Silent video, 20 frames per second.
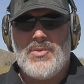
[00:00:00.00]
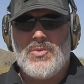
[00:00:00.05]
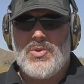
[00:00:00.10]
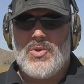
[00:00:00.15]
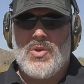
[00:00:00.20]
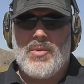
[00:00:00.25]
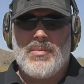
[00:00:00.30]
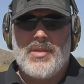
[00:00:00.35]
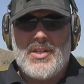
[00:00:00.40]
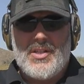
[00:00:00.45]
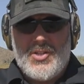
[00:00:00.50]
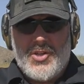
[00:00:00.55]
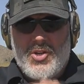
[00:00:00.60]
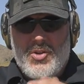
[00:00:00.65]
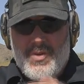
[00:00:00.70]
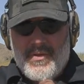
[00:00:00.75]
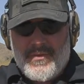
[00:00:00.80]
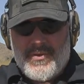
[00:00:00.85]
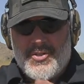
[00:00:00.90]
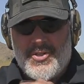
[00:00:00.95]
you would normally
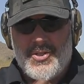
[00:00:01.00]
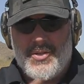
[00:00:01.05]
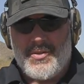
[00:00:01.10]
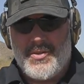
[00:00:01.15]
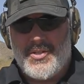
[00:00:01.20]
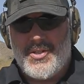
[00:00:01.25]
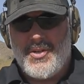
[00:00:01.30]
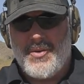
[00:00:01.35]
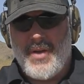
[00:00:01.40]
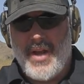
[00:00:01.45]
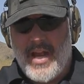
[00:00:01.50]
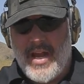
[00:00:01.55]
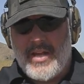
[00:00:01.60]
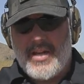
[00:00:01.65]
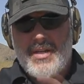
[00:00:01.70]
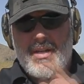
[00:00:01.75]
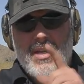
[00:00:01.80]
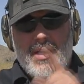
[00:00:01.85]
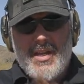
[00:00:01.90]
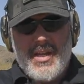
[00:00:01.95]
do if you're shooting
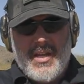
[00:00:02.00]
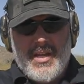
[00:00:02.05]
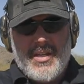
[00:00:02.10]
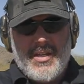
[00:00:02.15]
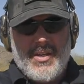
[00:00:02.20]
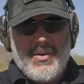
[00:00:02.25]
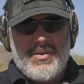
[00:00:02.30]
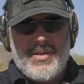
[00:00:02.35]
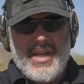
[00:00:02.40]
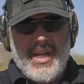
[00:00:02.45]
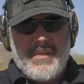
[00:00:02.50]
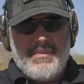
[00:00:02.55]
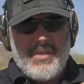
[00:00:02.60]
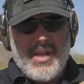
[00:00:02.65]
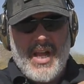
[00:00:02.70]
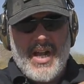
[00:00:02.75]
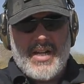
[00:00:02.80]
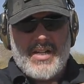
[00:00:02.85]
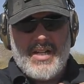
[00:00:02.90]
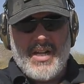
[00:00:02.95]
two-handed. You know, keep
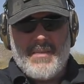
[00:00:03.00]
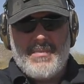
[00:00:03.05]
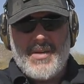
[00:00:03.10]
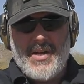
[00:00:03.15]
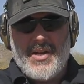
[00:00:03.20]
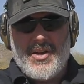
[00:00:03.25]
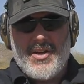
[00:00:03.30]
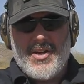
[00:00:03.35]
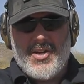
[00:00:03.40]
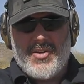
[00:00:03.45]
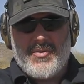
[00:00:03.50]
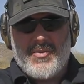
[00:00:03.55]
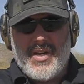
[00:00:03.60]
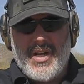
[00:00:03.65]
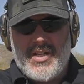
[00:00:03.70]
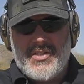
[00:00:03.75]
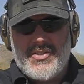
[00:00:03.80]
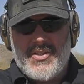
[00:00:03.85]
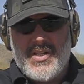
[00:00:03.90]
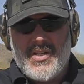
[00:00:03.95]
locked up here in your
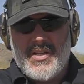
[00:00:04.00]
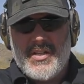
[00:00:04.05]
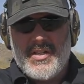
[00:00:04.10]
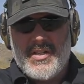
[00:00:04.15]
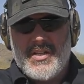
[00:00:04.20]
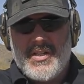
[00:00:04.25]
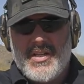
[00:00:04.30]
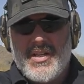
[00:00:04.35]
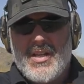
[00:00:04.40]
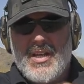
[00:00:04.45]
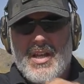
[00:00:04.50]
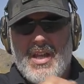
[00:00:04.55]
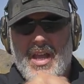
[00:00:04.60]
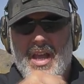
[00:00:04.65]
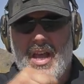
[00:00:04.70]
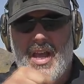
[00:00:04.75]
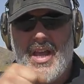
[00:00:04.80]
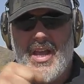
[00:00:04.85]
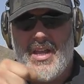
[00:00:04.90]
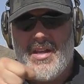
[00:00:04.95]
wrist,
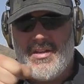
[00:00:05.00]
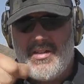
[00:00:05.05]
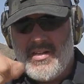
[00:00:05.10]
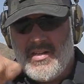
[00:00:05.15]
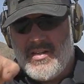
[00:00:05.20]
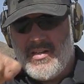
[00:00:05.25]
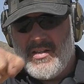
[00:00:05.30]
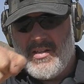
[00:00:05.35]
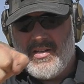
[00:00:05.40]
and